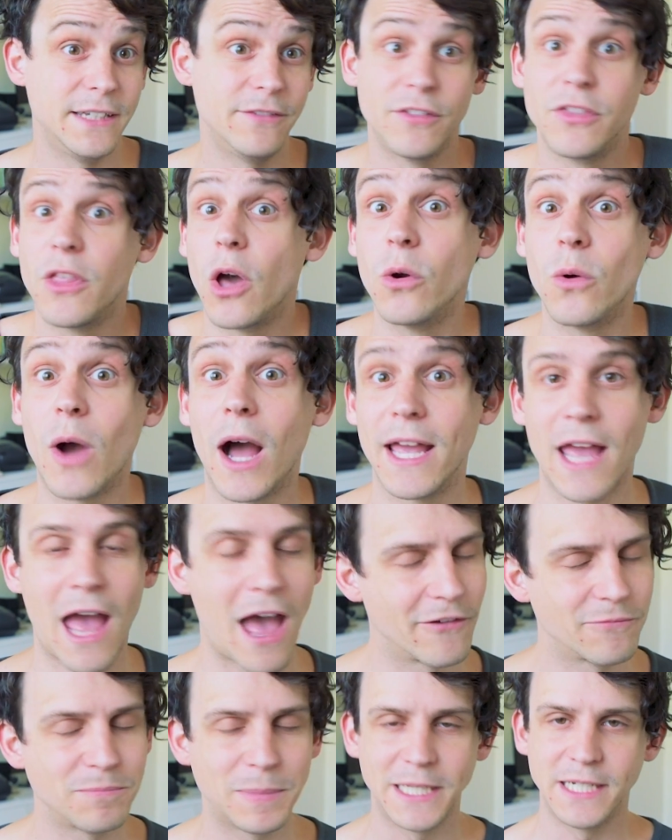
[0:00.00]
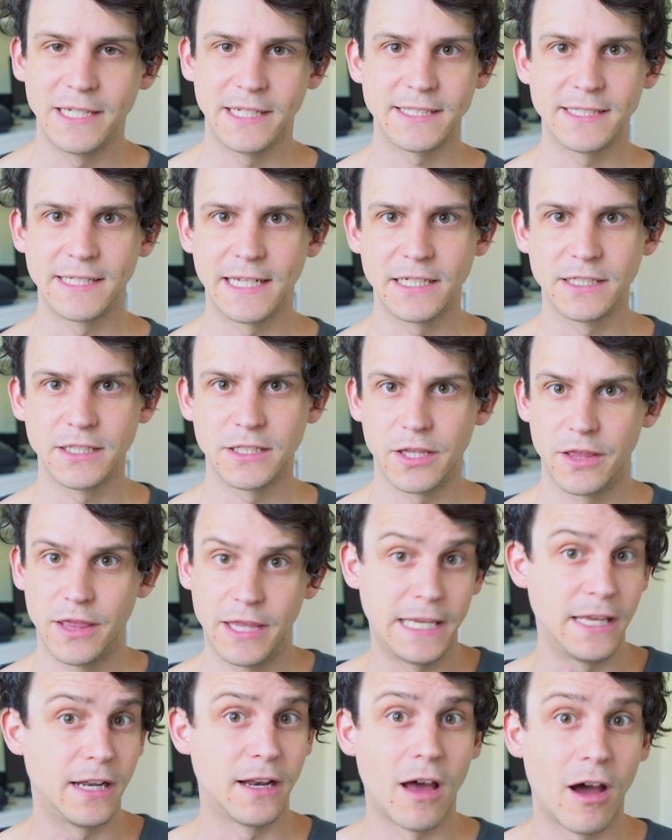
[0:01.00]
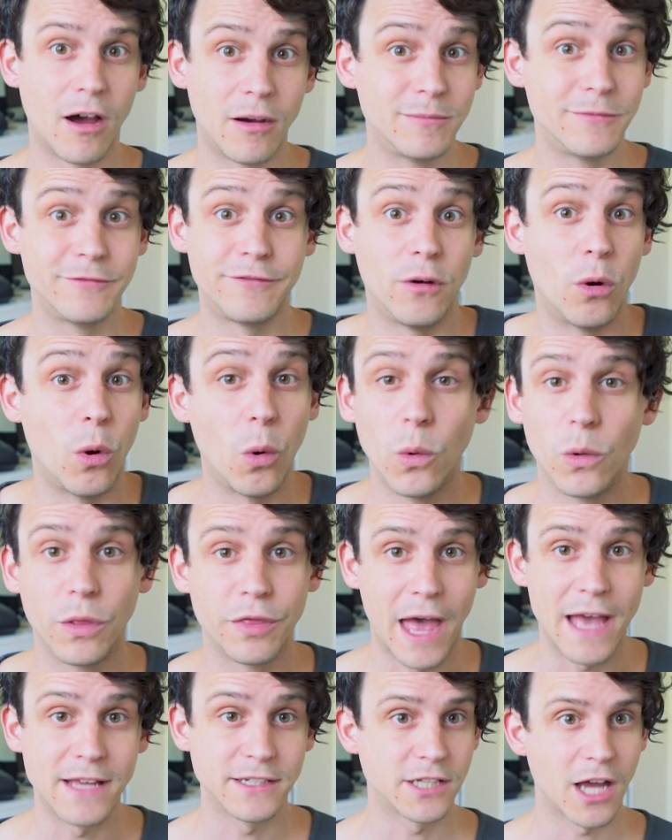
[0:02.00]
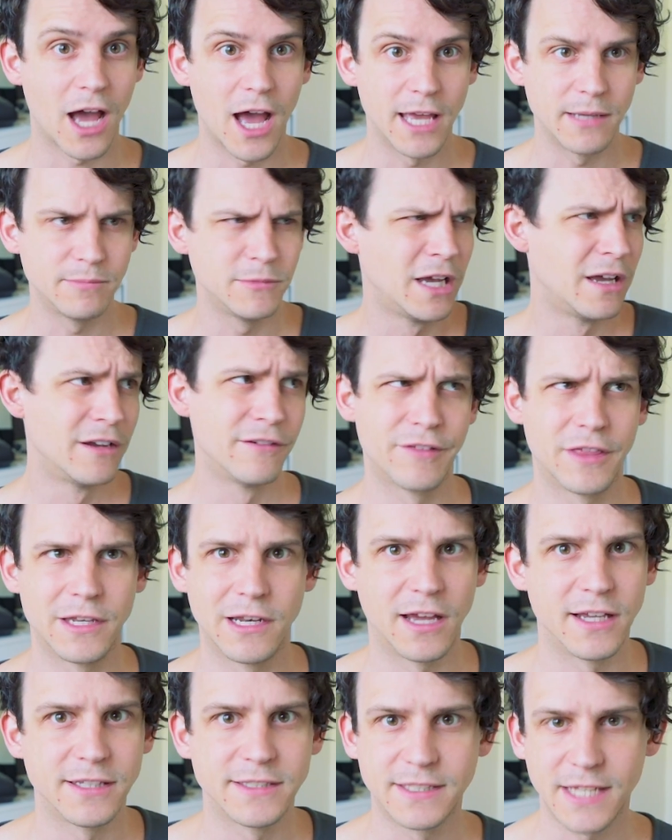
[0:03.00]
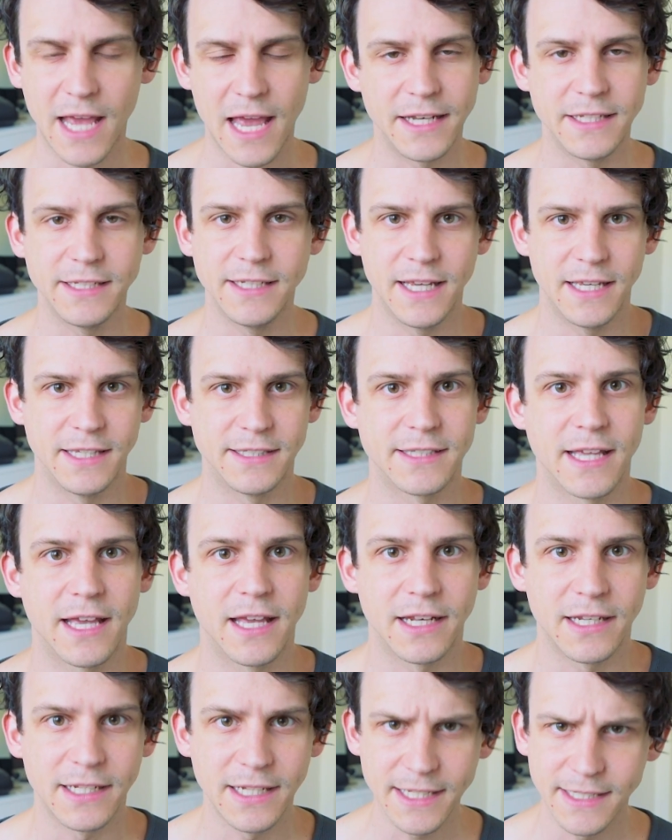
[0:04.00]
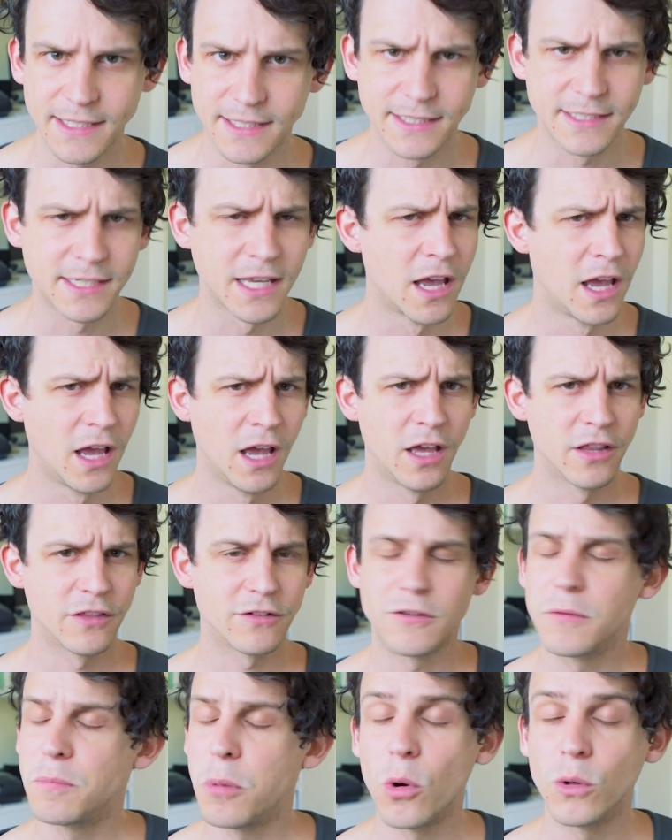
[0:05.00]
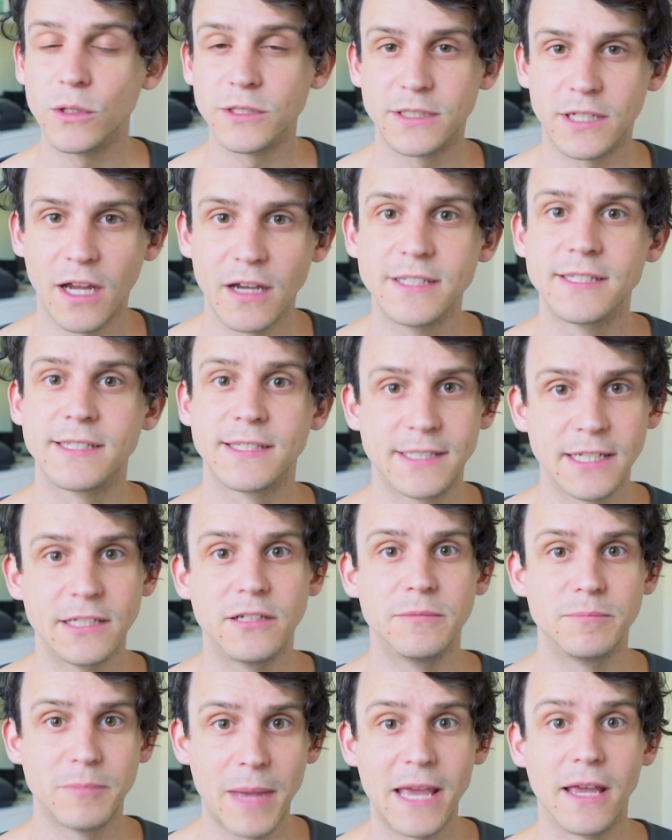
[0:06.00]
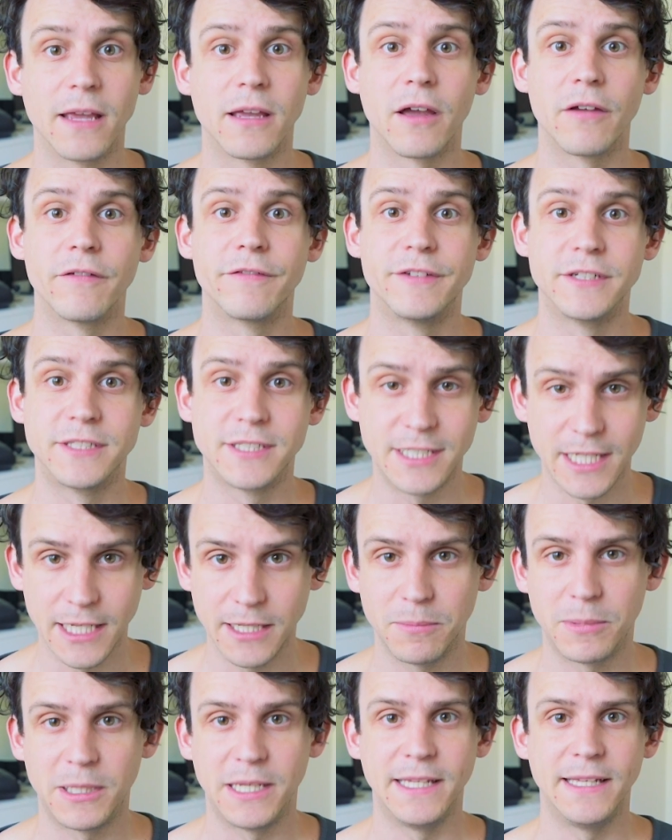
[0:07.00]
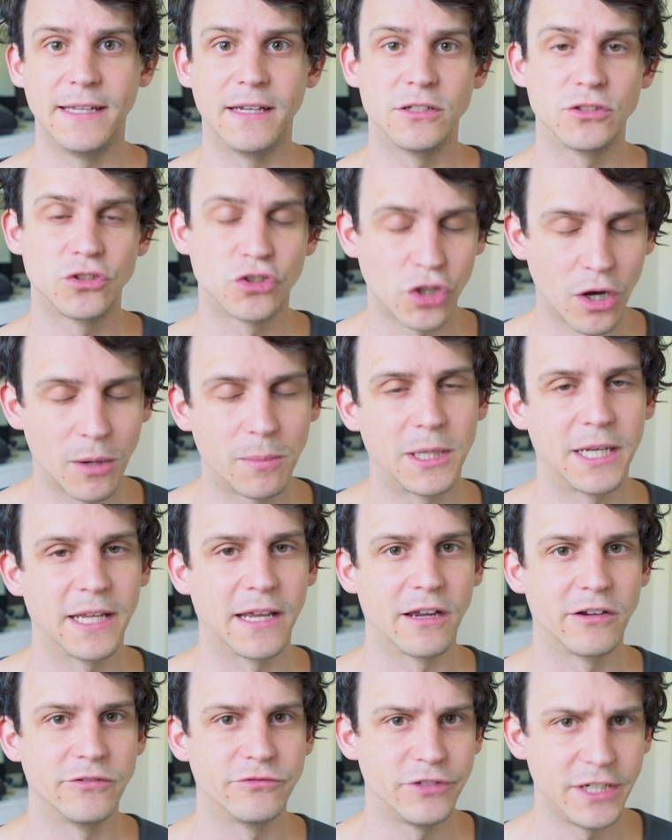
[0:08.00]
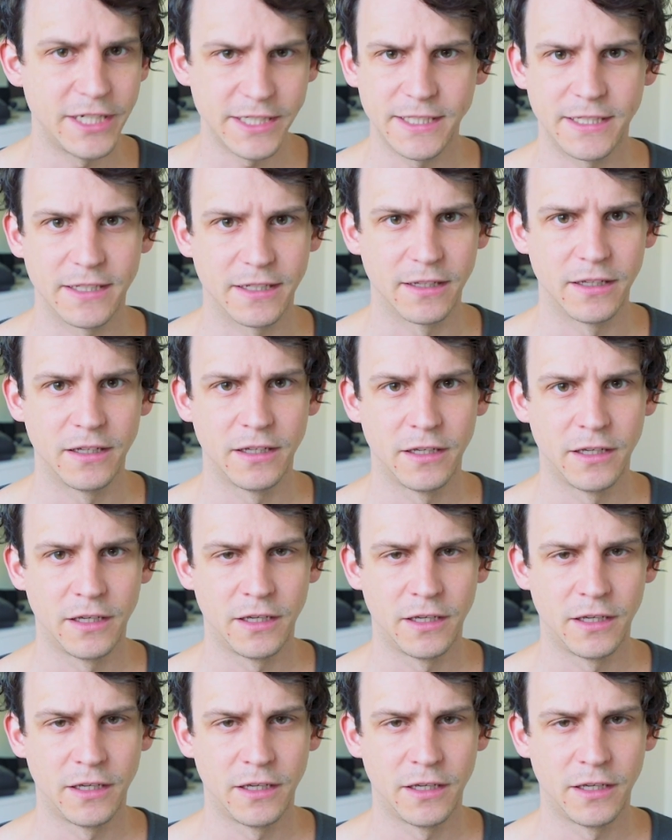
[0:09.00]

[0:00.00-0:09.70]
even though I have been listening to the alarm for all that time, for the last 10 years at least, the report does still make for deeply troubling reading.